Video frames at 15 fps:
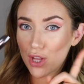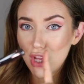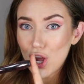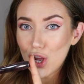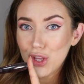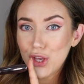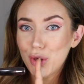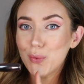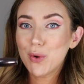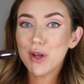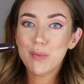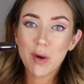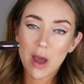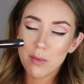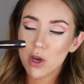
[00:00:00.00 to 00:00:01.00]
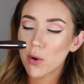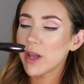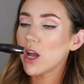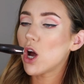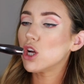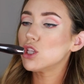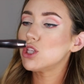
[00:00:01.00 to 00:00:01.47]
Not a new one, but I'm
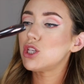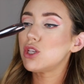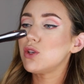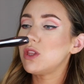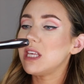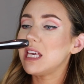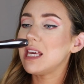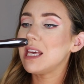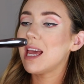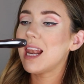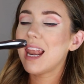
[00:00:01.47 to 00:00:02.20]
going on to the